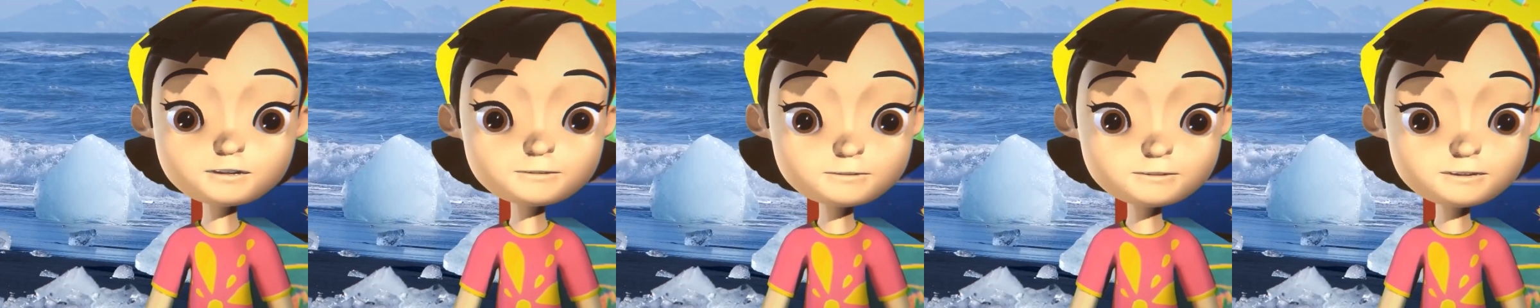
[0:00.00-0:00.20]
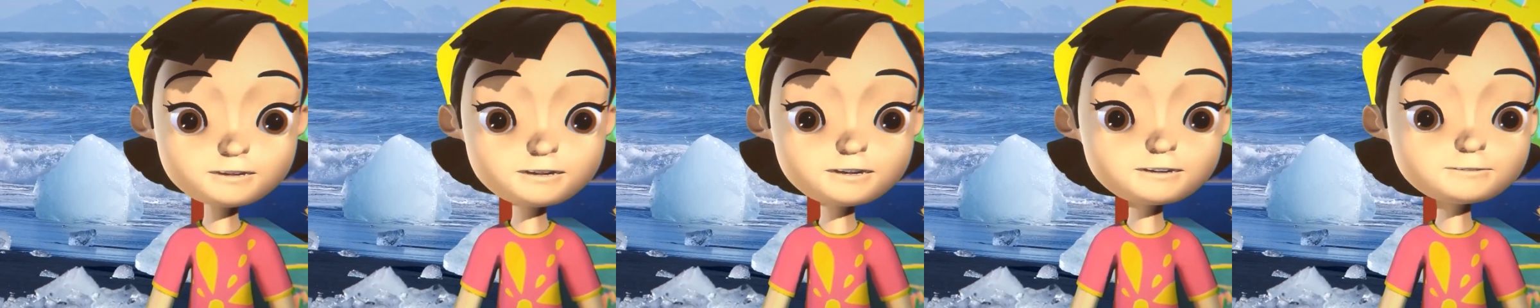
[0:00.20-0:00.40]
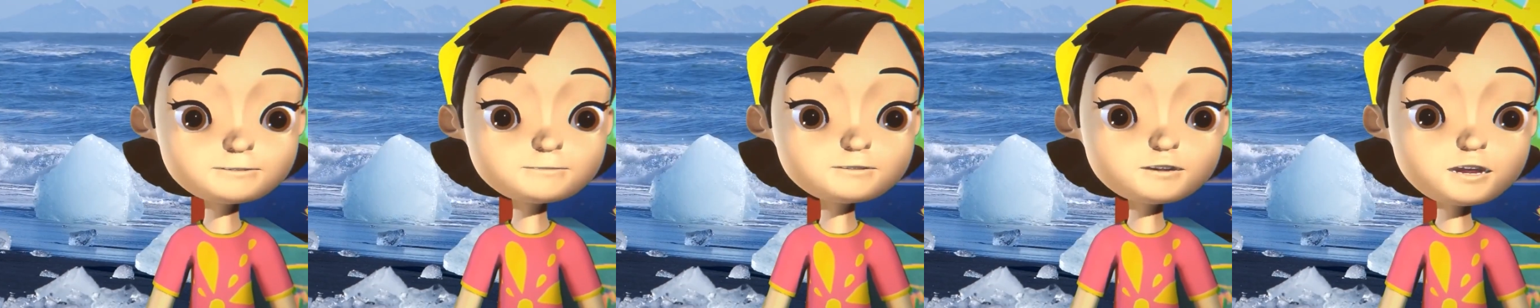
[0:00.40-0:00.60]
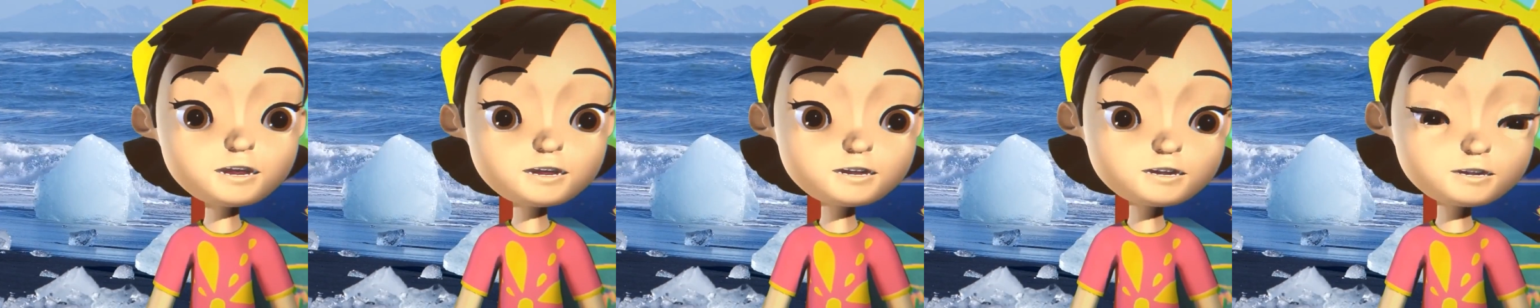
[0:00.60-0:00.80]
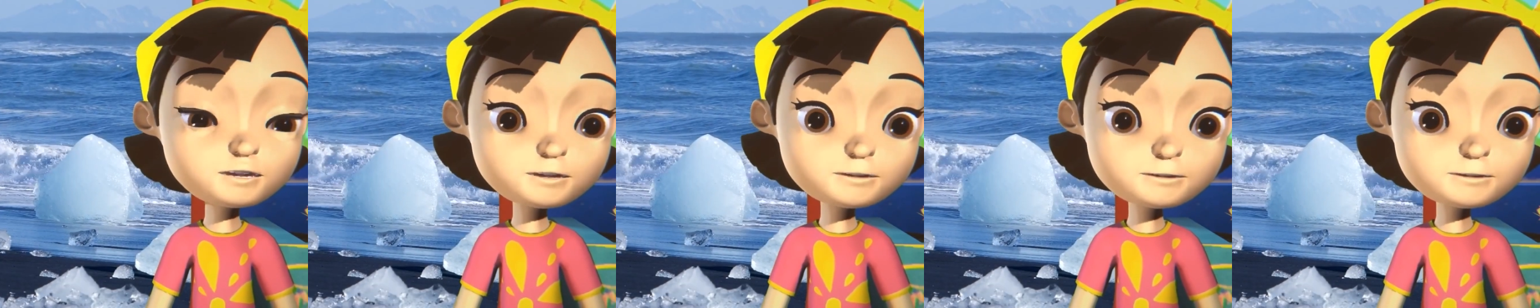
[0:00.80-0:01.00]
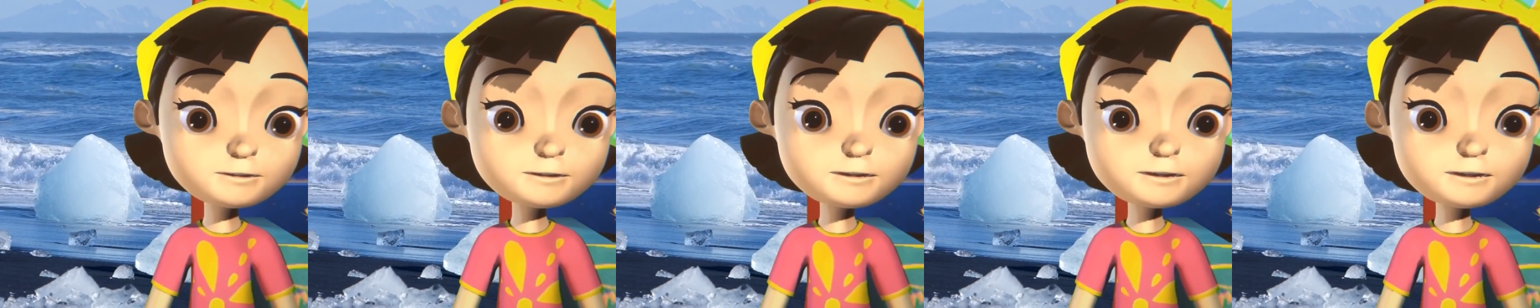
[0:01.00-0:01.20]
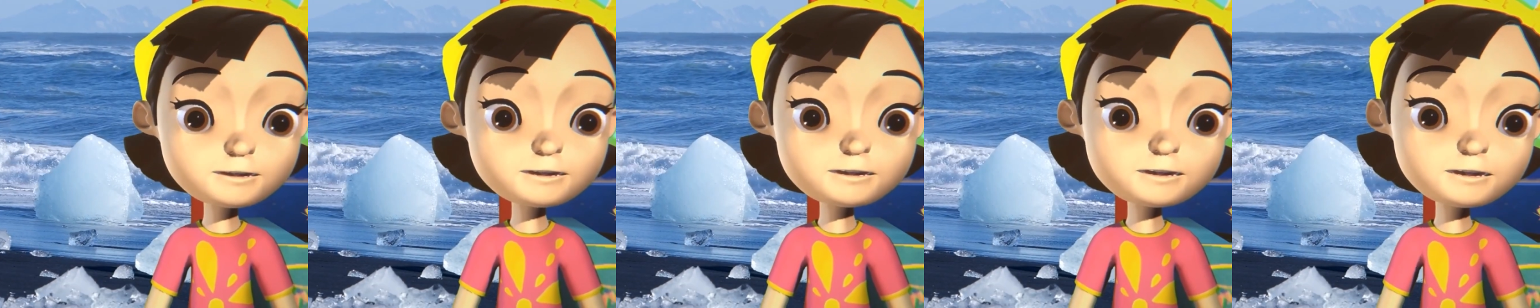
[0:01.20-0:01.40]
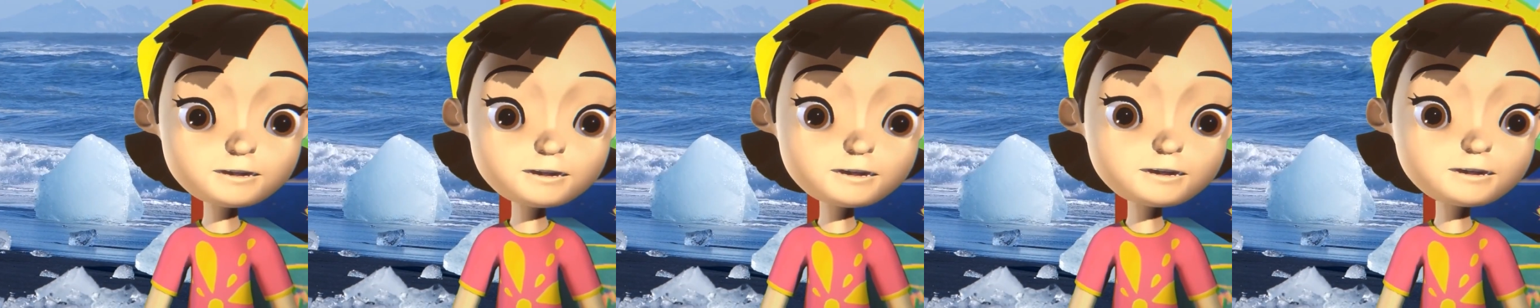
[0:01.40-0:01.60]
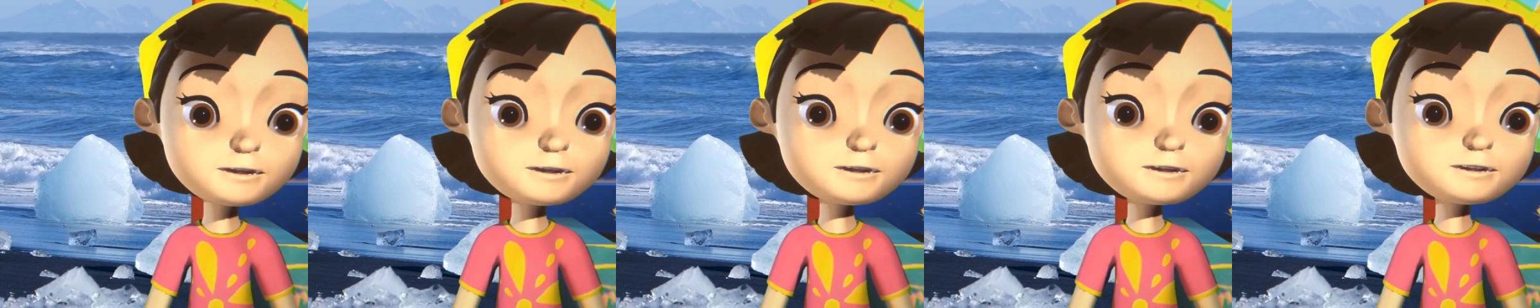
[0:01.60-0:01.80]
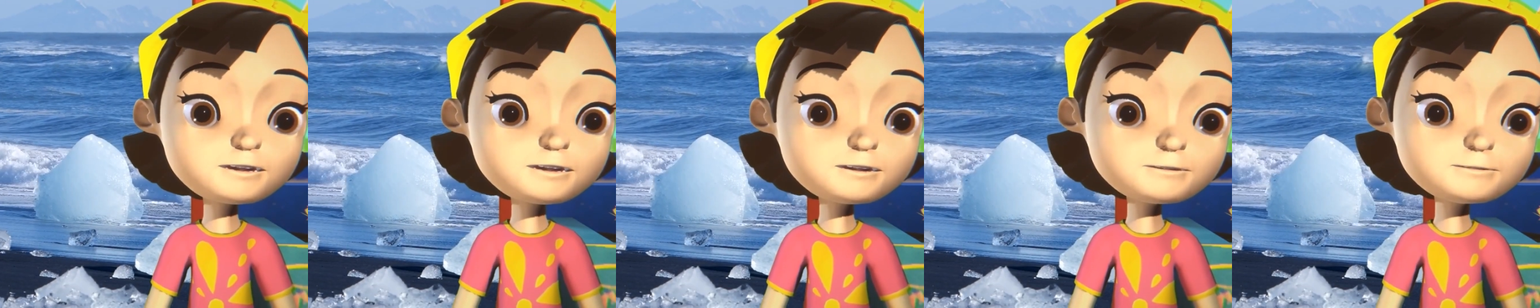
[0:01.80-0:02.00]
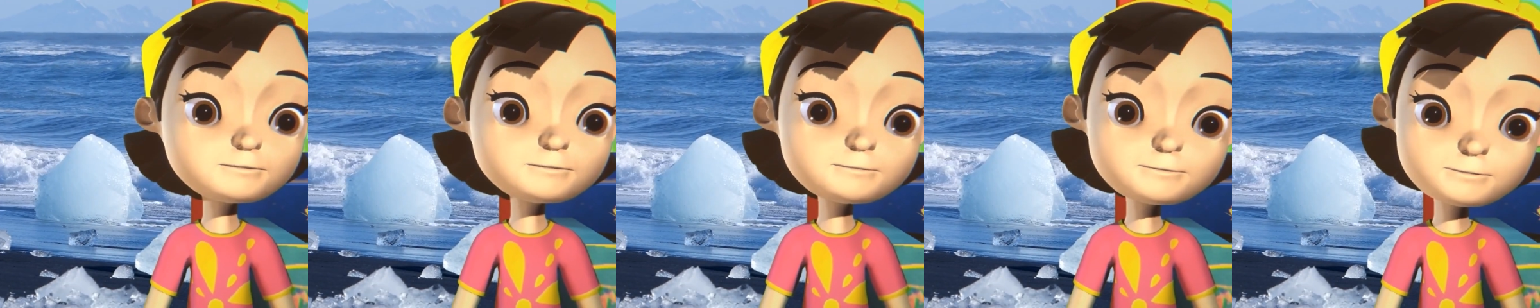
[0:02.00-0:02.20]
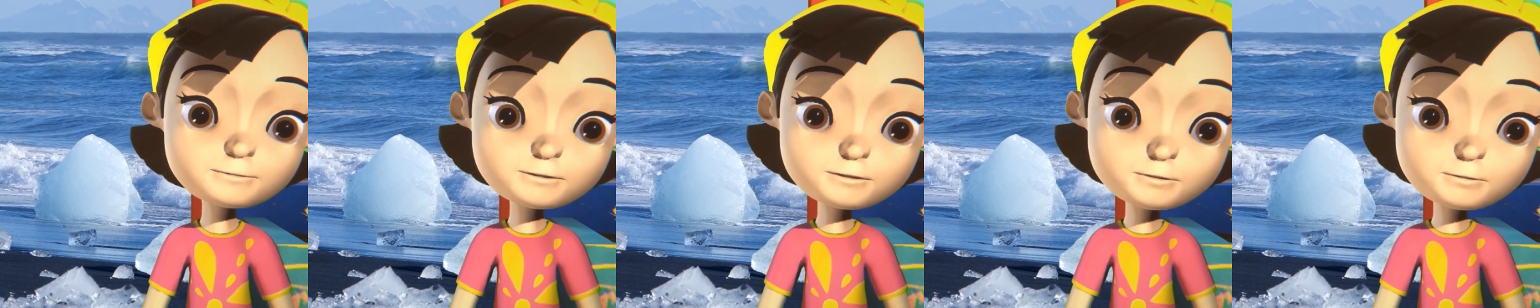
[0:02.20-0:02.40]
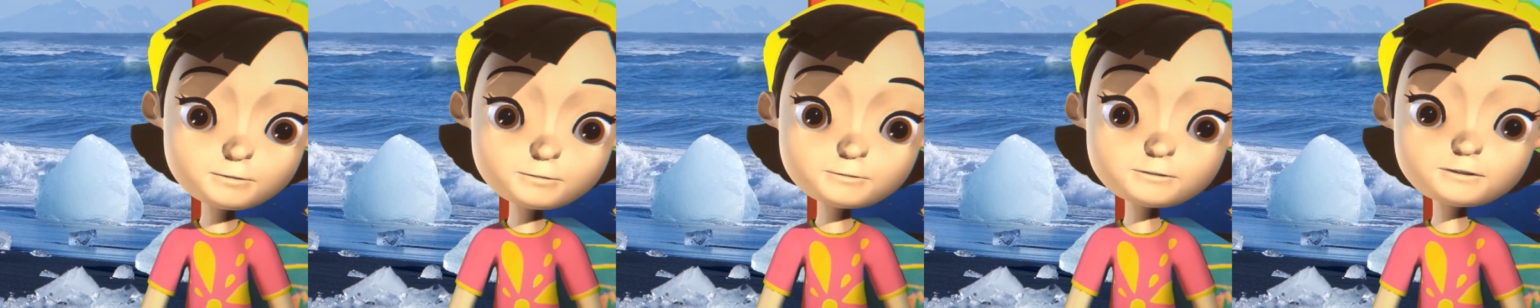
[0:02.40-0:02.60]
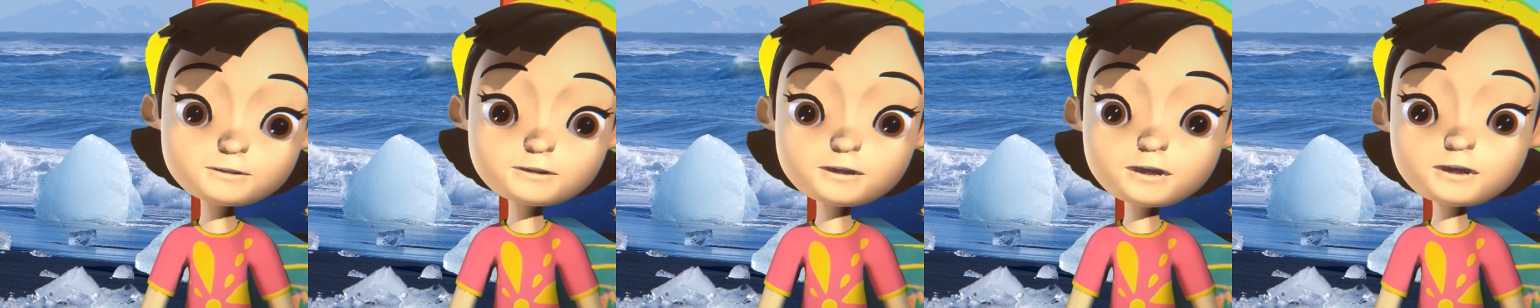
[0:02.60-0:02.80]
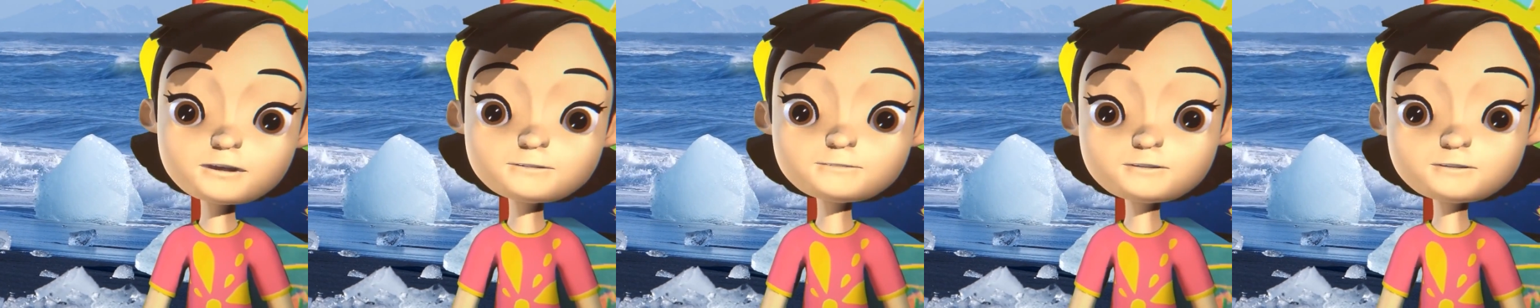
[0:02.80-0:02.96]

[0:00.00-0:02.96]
and the shrinking of glaciers. These are a result